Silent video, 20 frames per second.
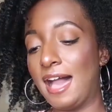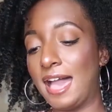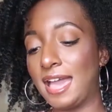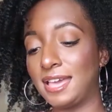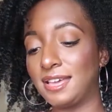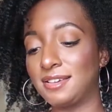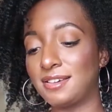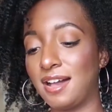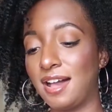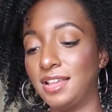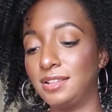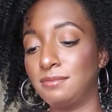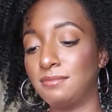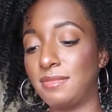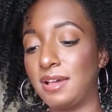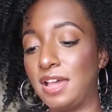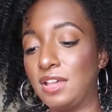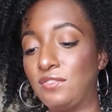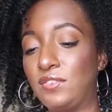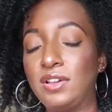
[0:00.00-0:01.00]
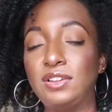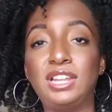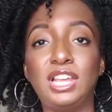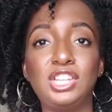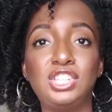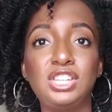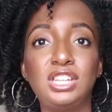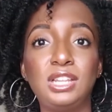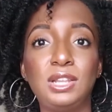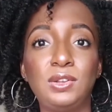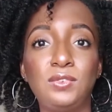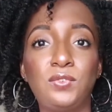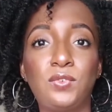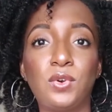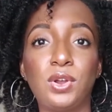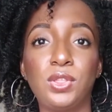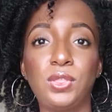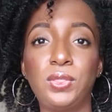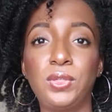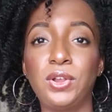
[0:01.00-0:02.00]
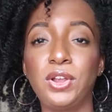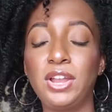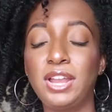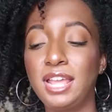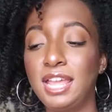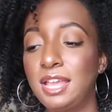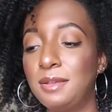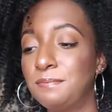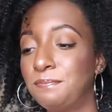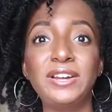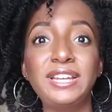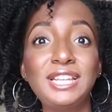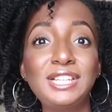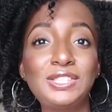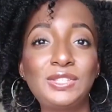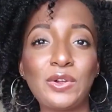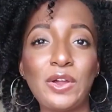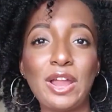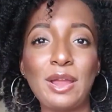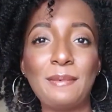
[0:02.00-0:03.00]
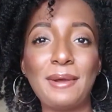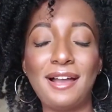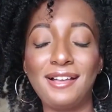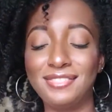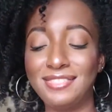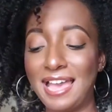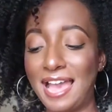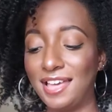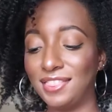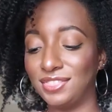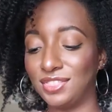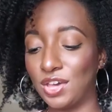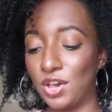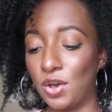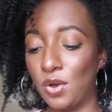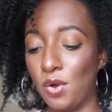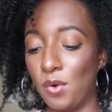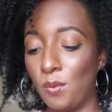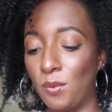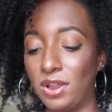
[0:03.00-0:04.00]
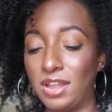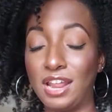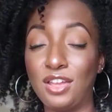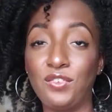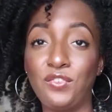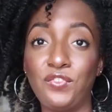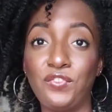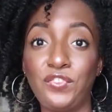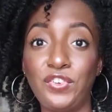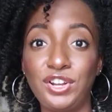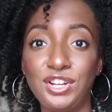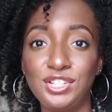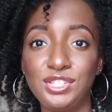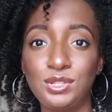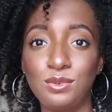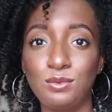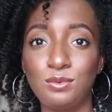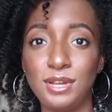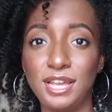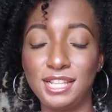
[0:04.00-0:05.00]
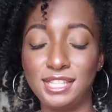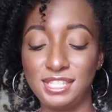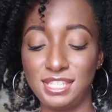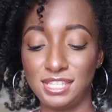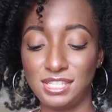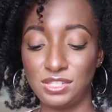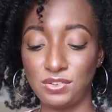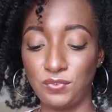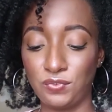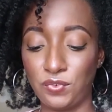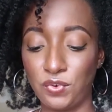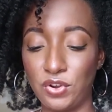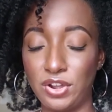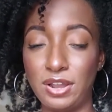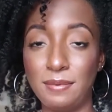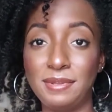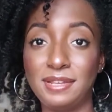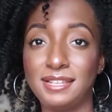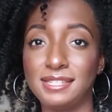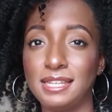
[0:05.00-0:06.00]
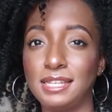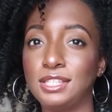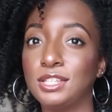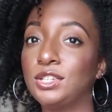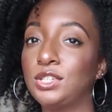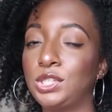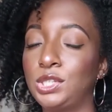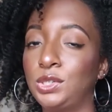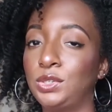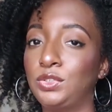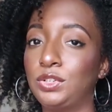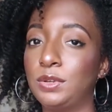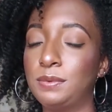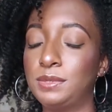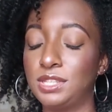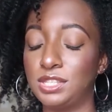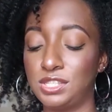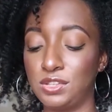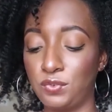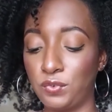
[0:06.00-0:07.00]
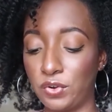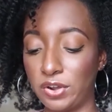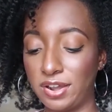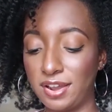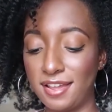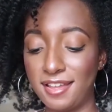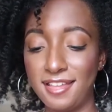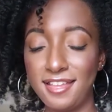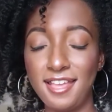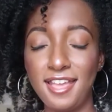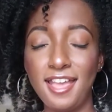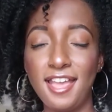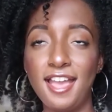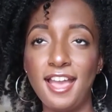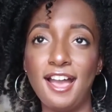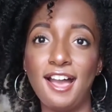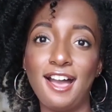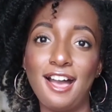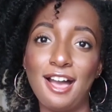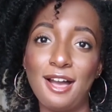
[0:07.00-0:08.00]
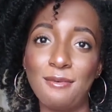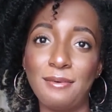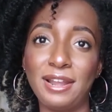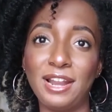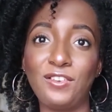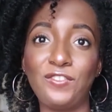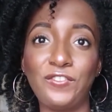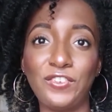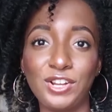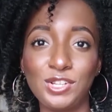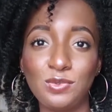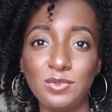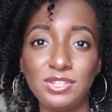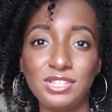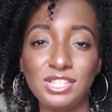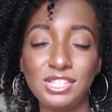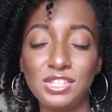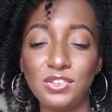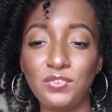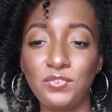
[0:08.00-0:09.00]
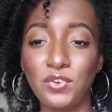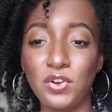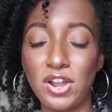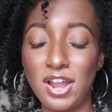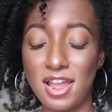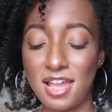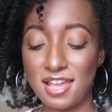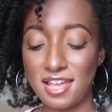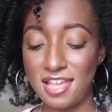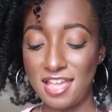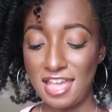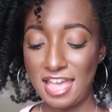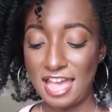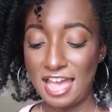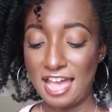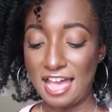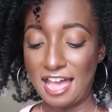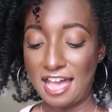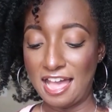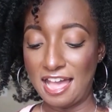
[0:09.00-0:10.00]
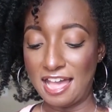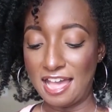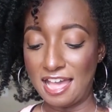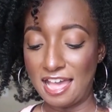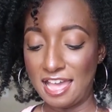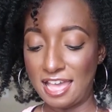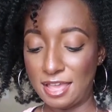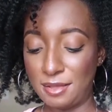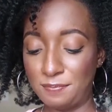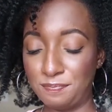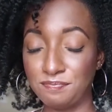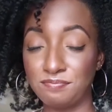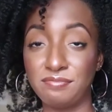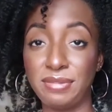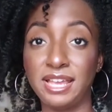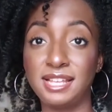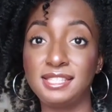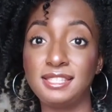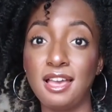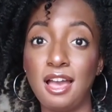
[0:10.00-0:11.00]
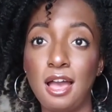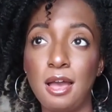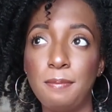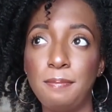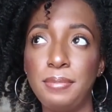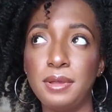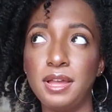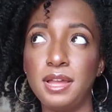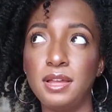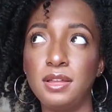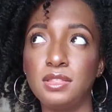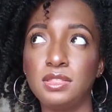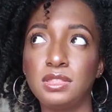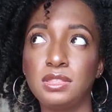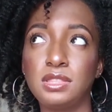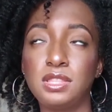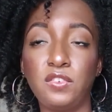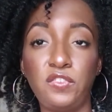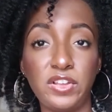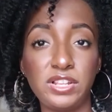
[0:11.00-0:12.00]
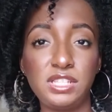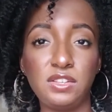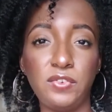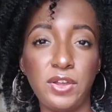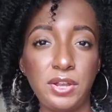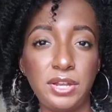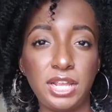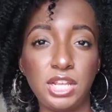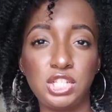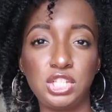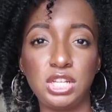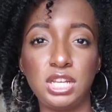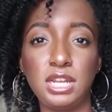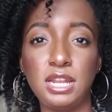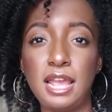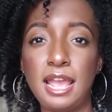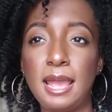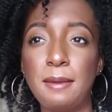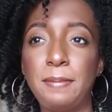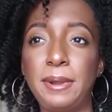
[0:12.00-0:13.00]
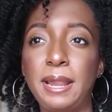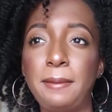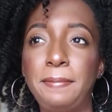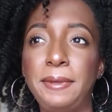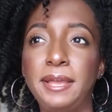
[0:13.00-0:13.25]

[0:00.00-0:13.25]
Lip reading: I got my foundation in 430. Funny story about that though, when I first went to Sephora, because I took 2 trips to Sephora. When I first went to Sephora, I picked up the Fenty foundation, but I